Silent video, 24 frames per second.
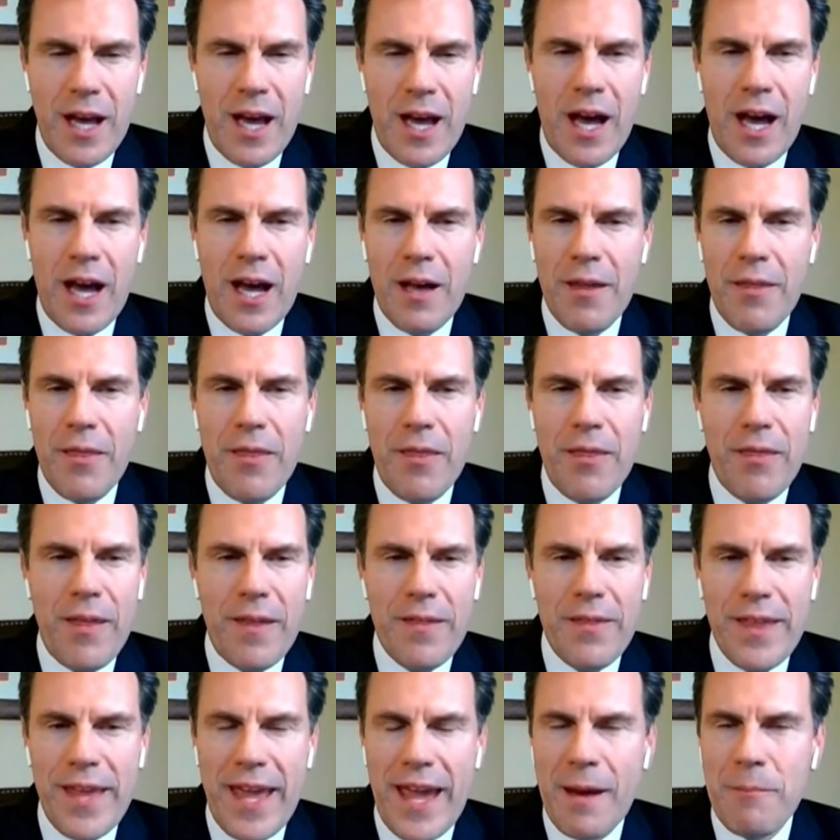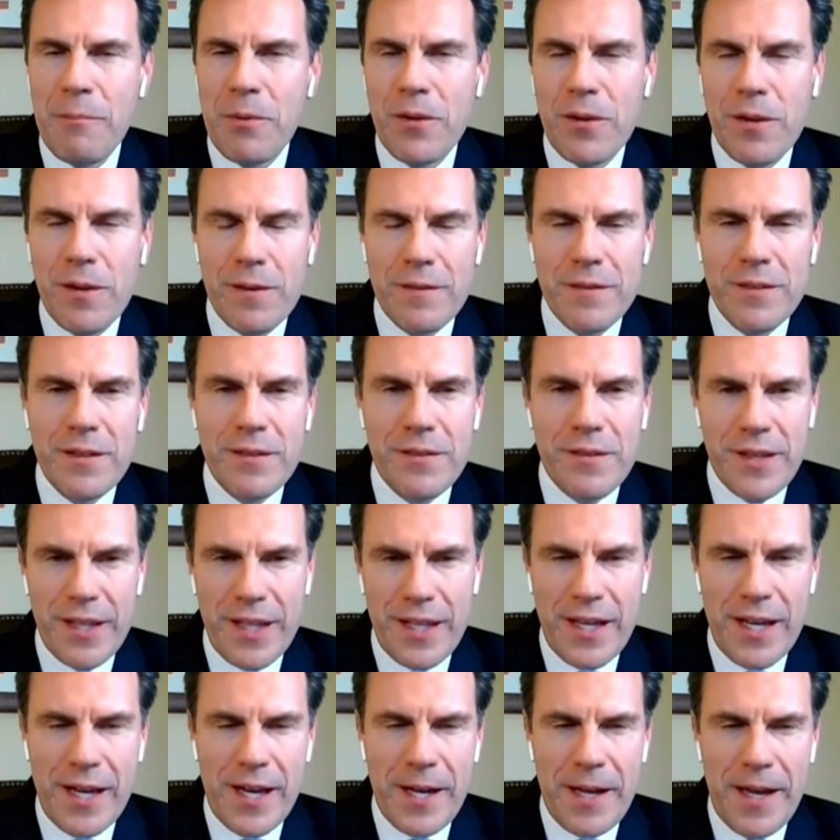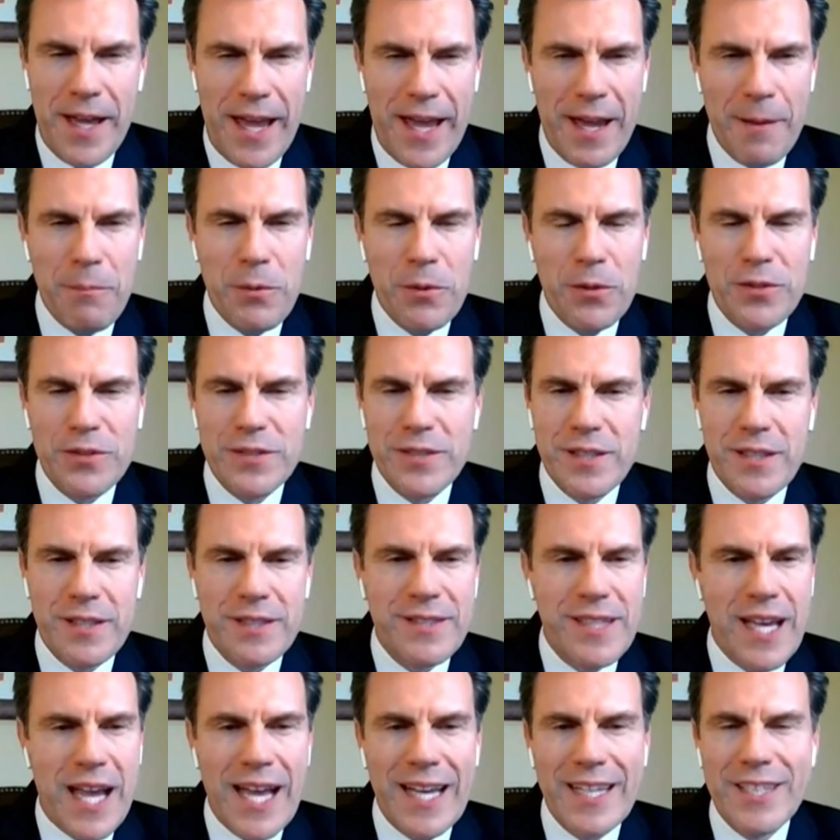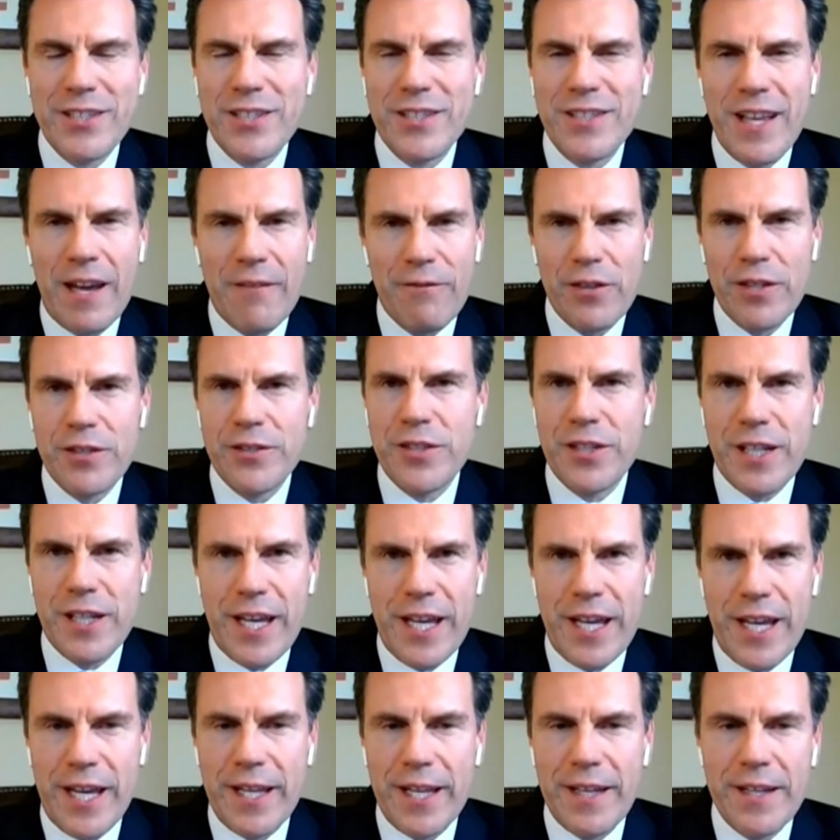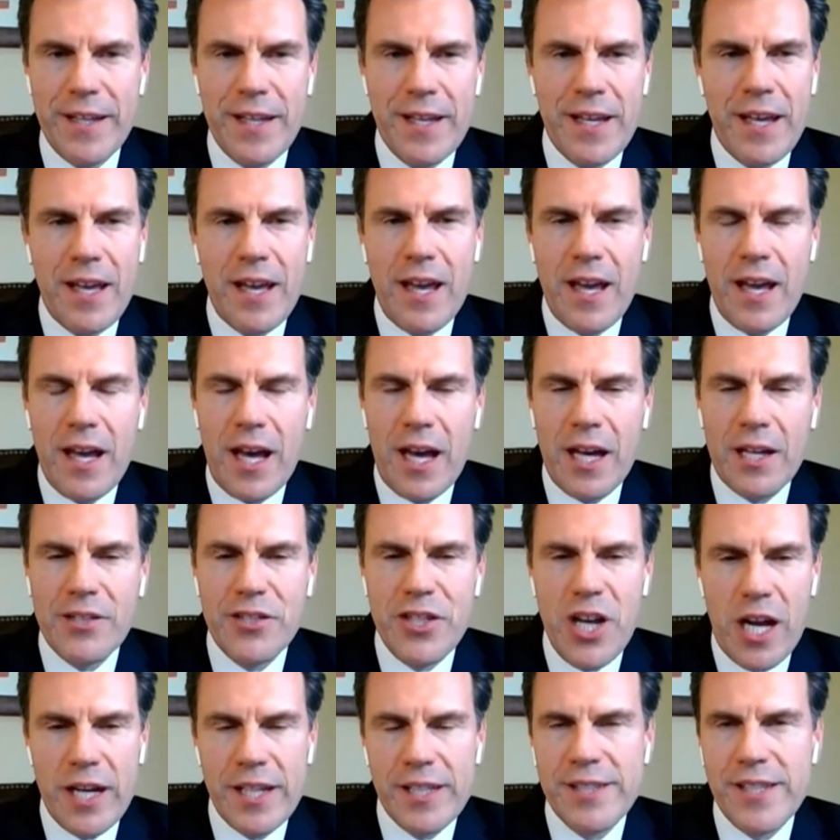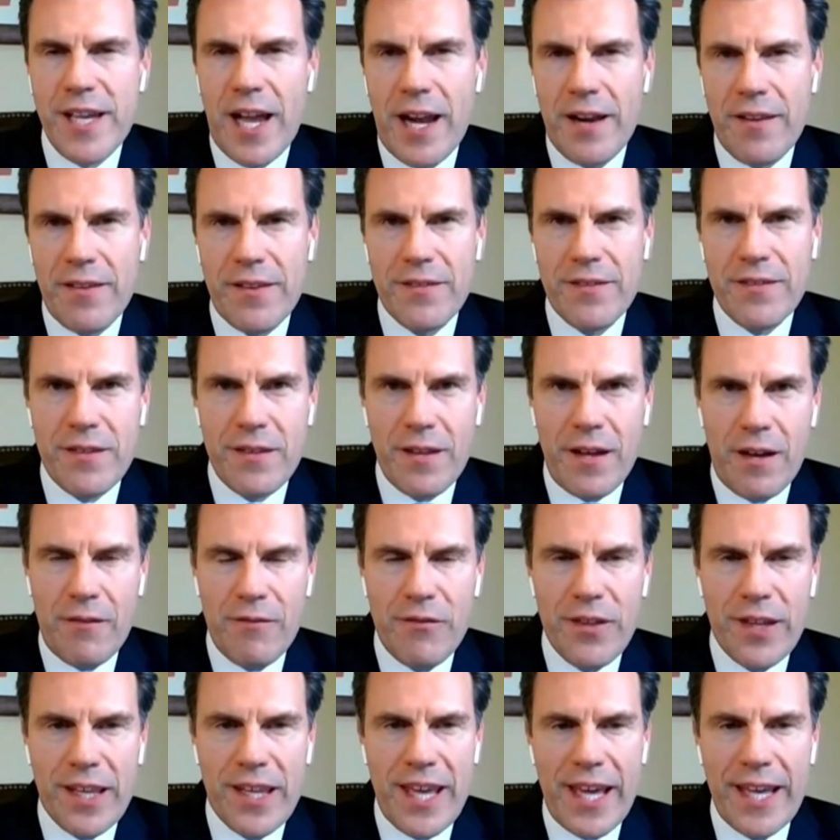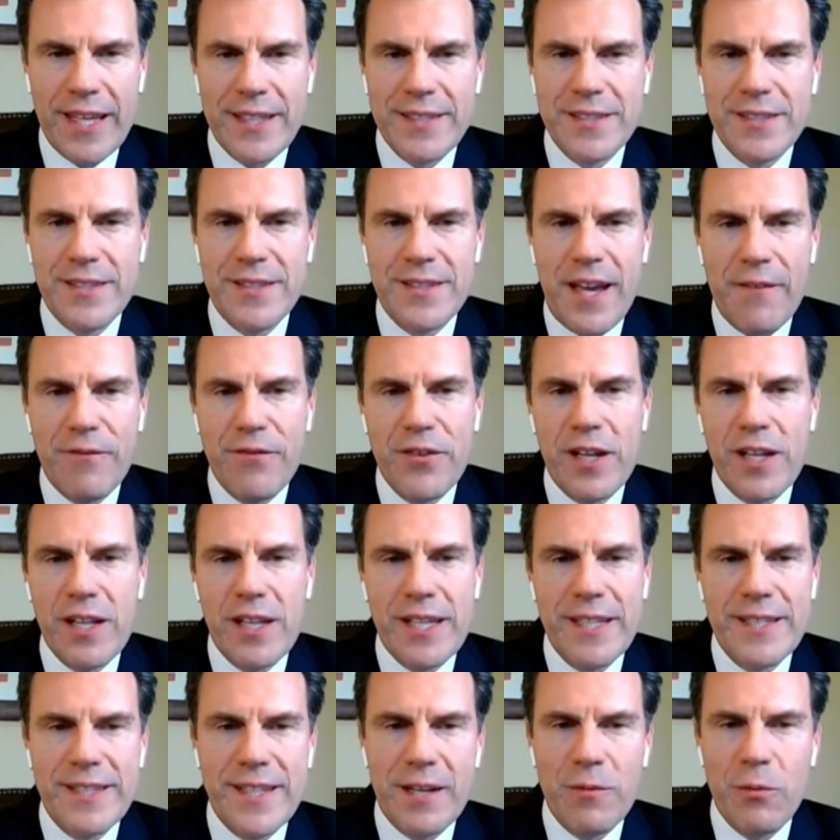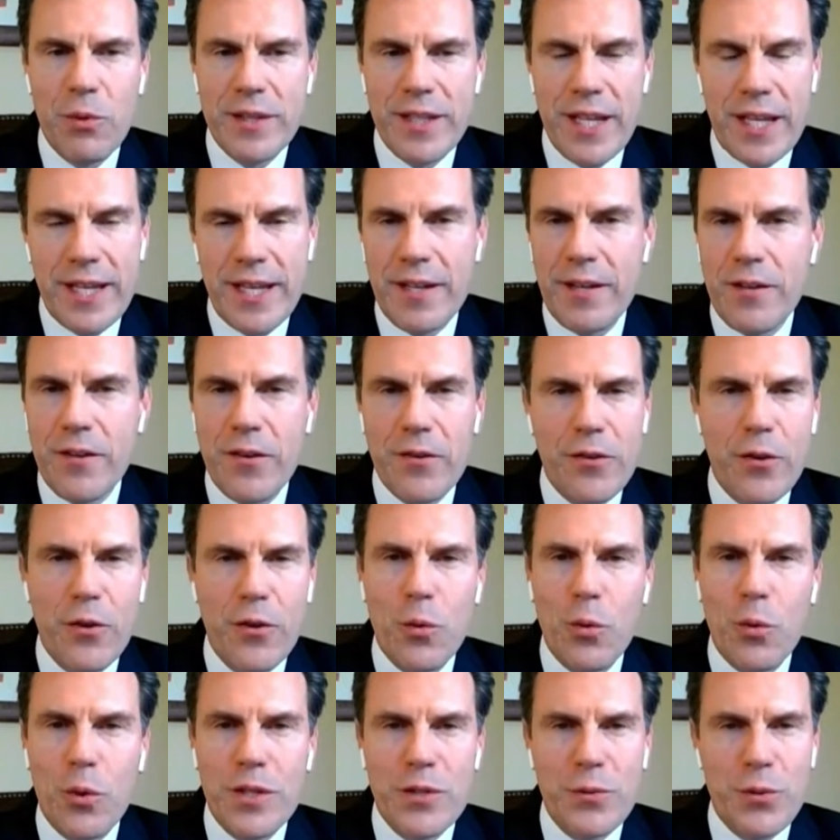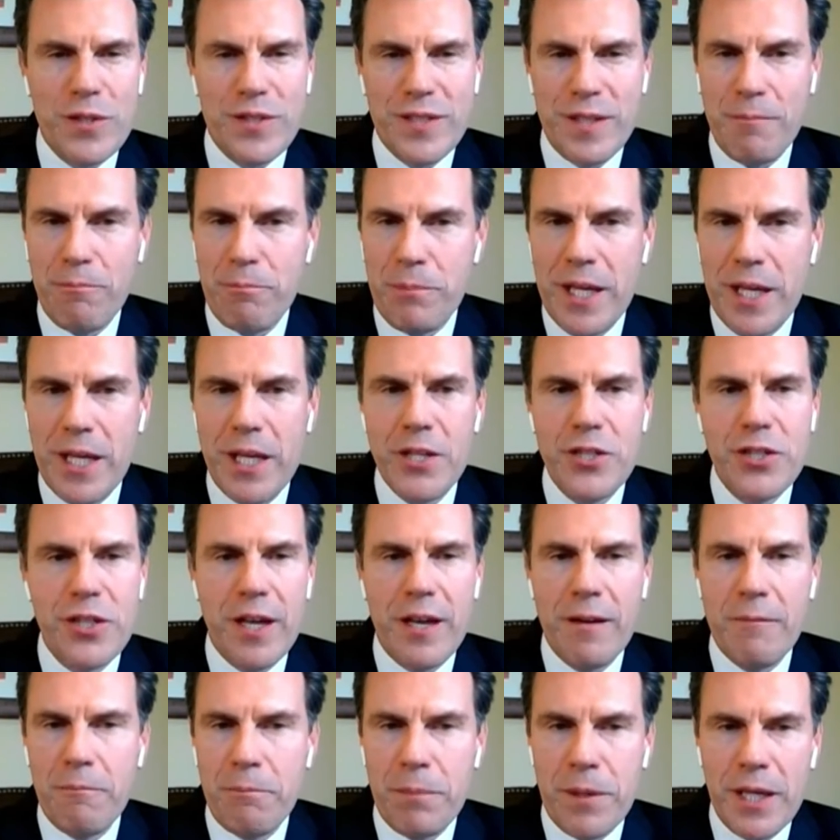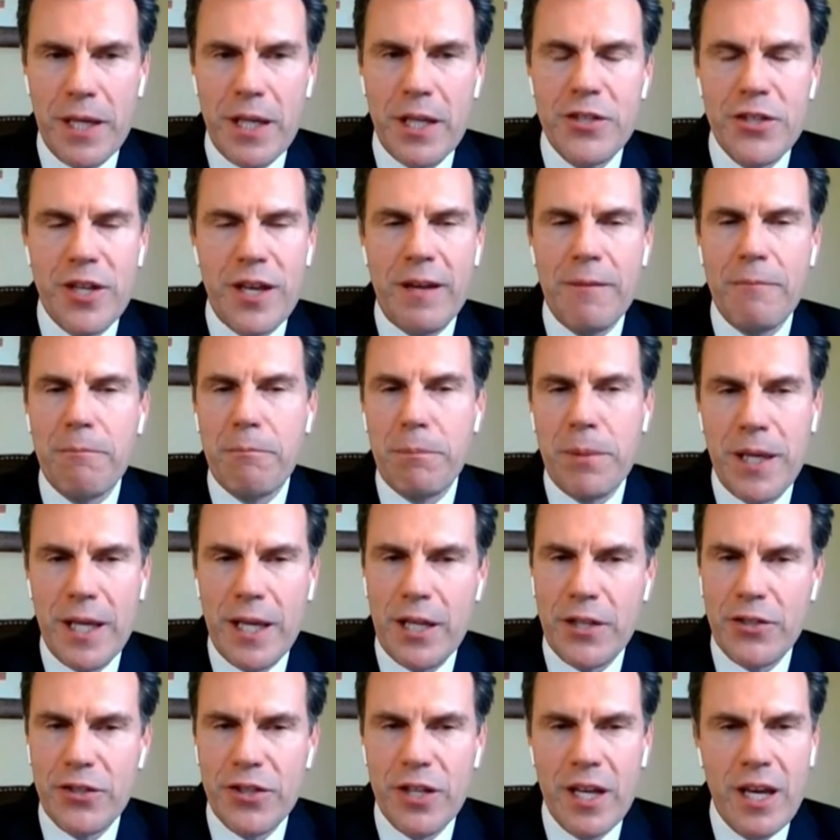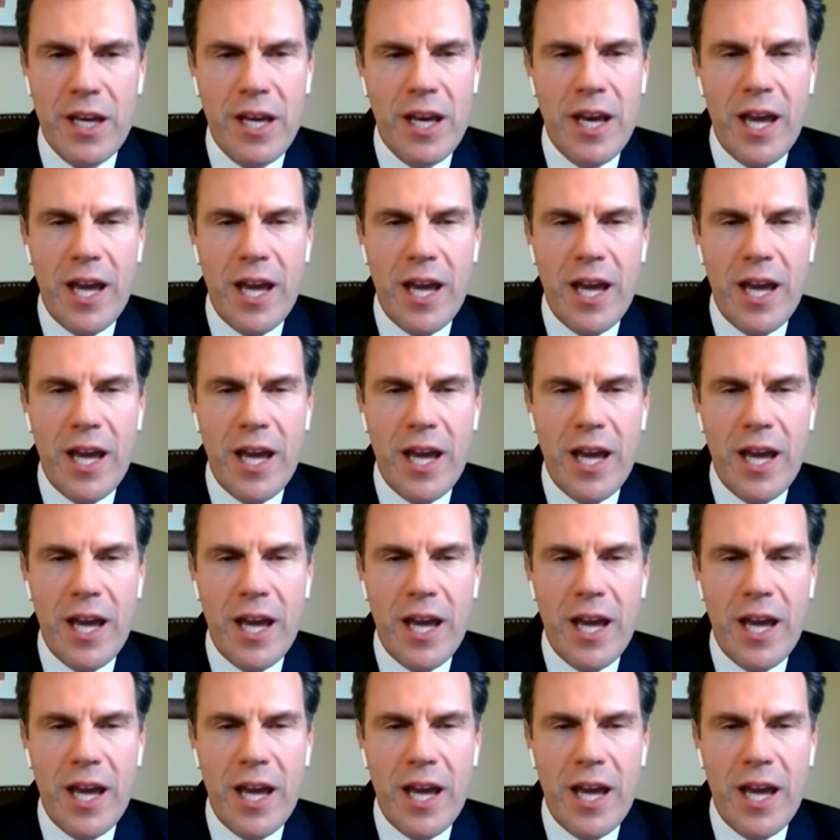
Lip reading: Amber's side definitely took a hit. Johnny's side of the case definitely did what they needed to do, which was impeach, impeach, impeach.